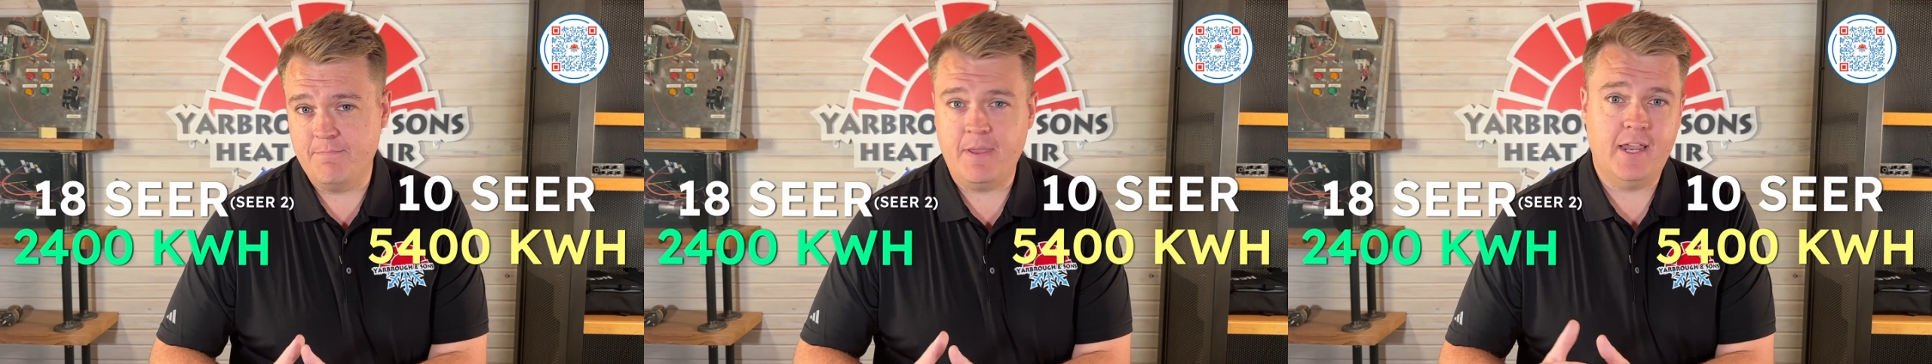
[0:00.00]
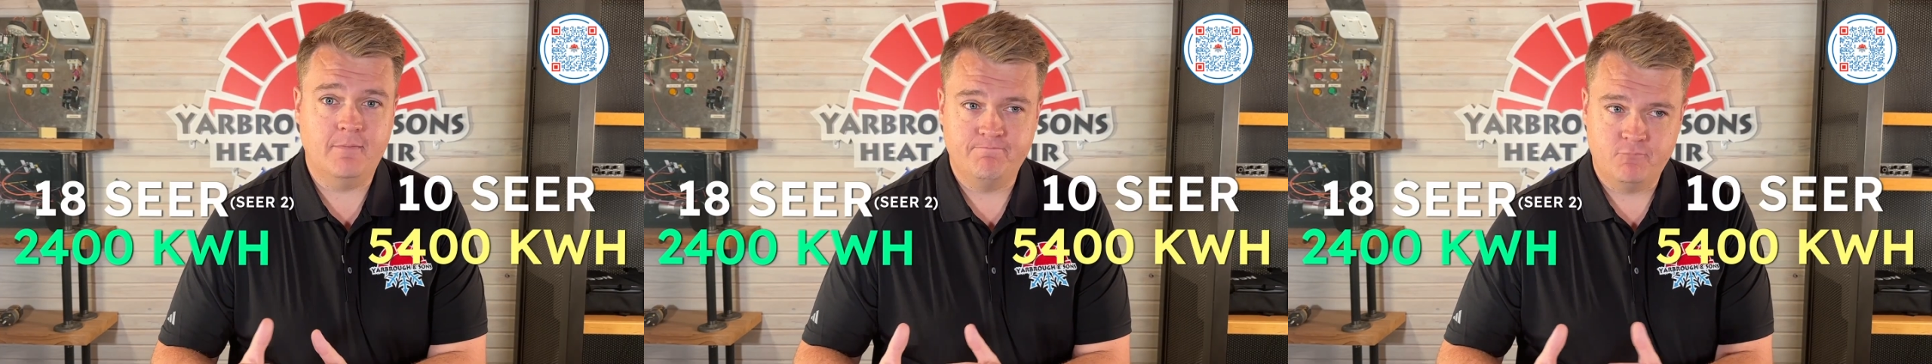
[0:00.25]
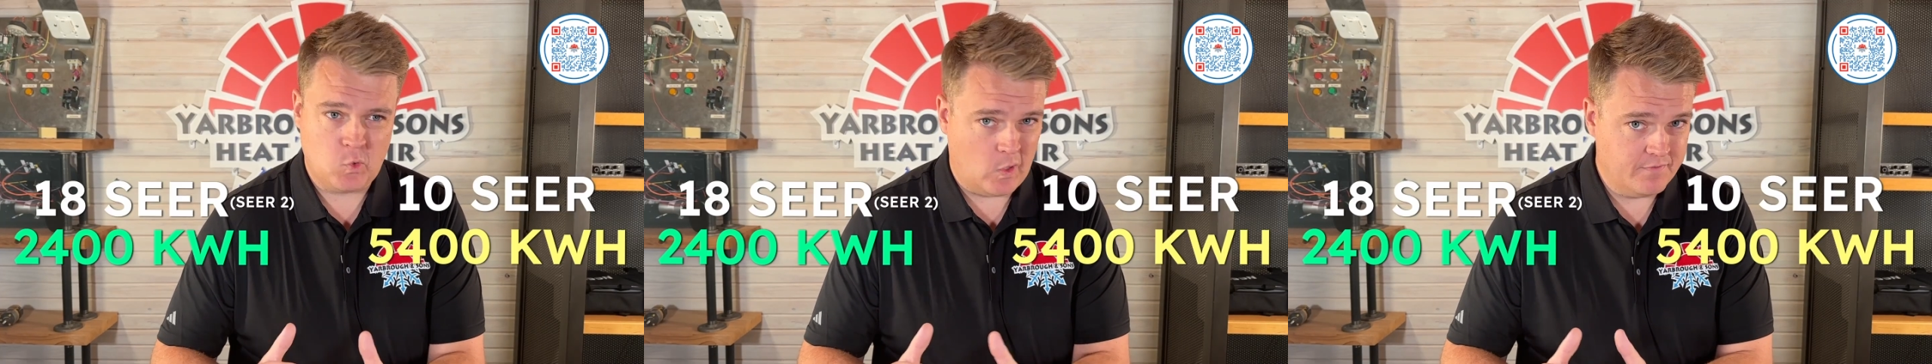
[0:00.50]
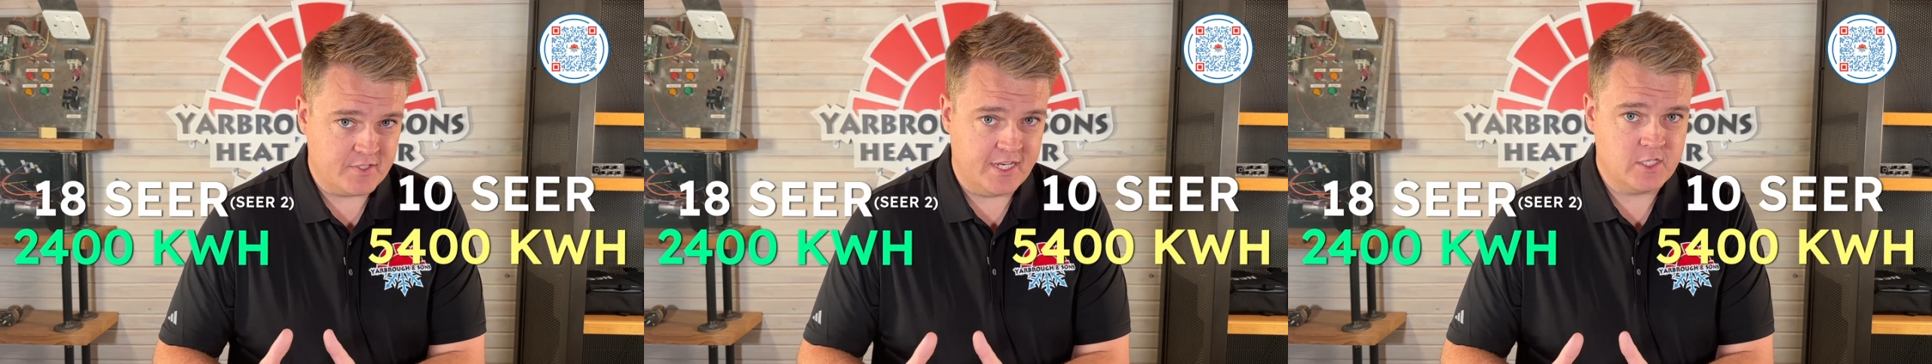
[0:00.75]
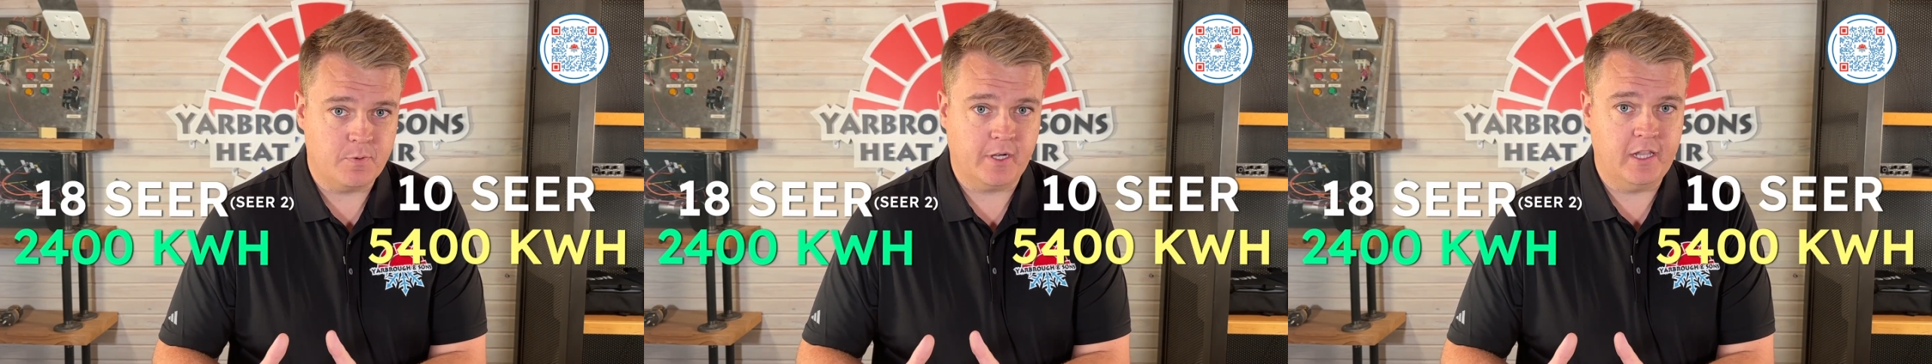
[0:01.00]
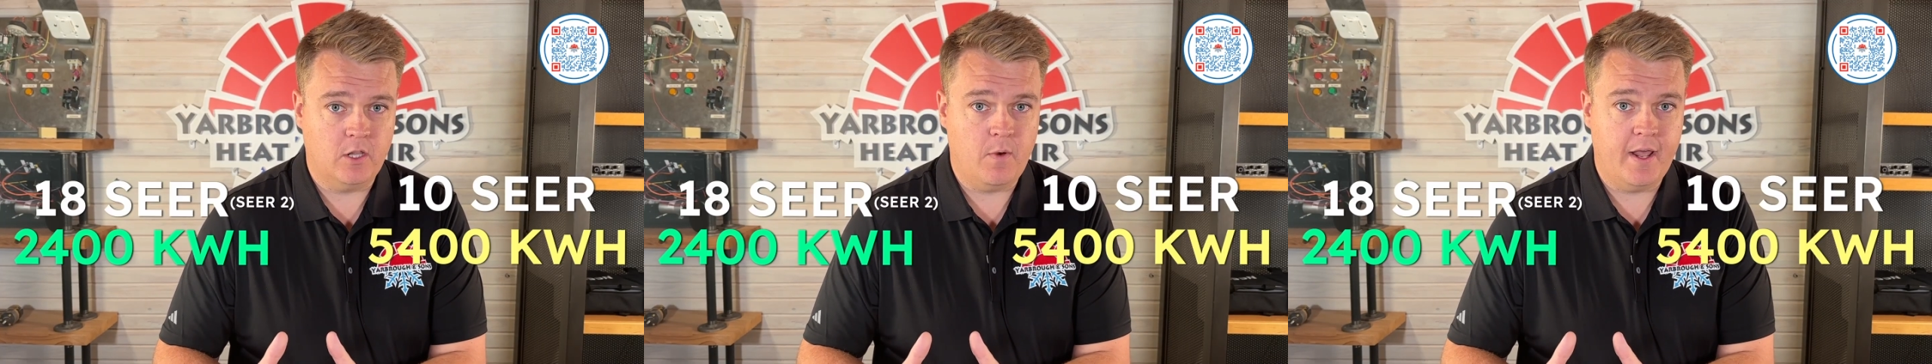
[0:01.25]
being 12 cents per
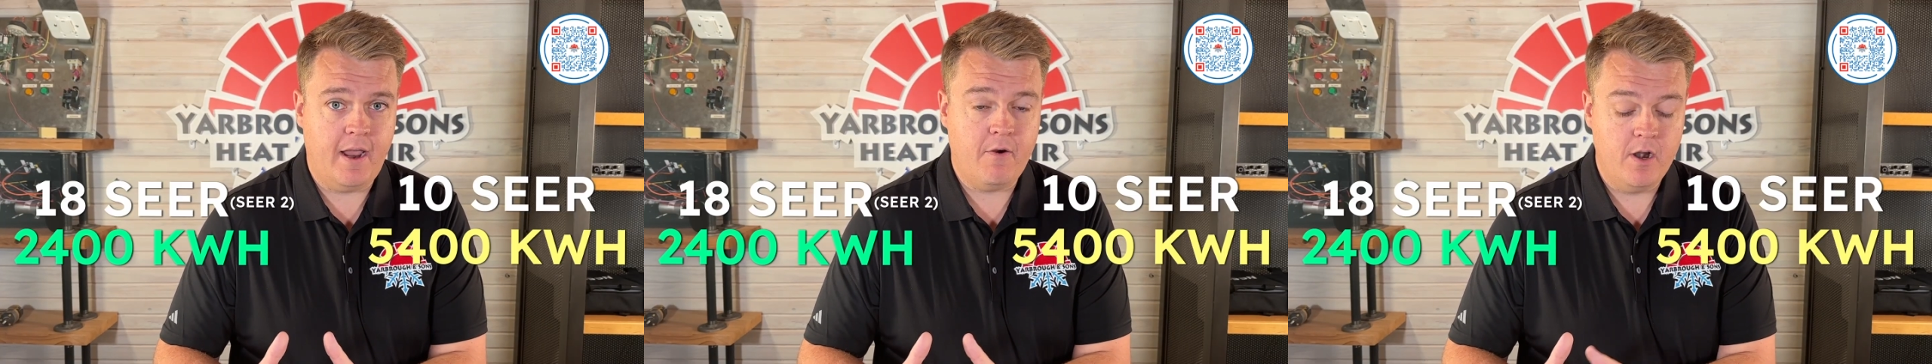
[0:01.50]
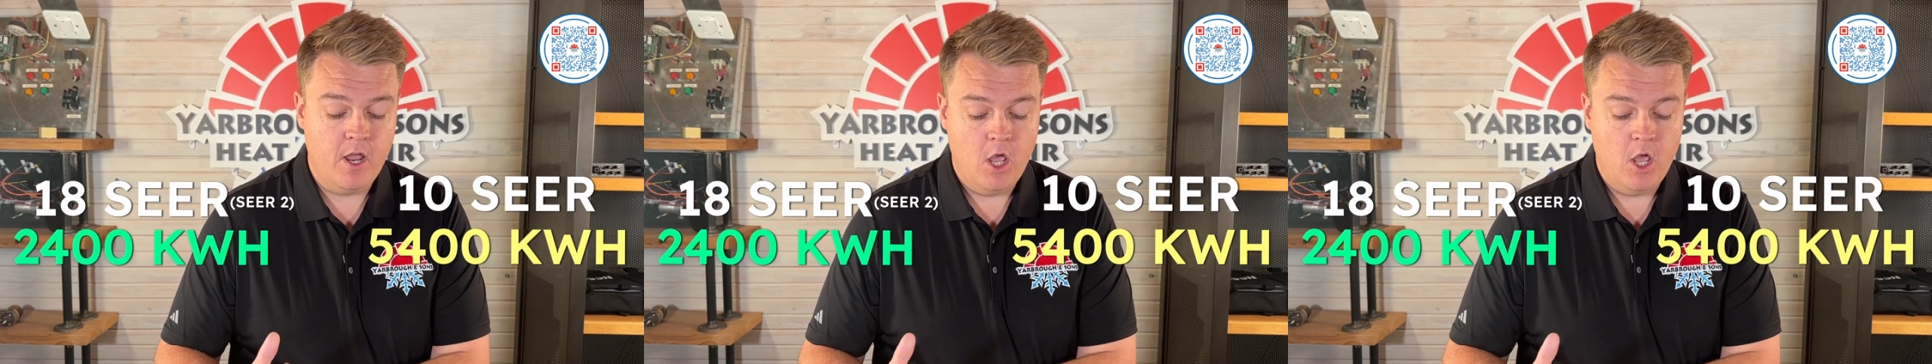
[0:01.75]
kilowatt hour,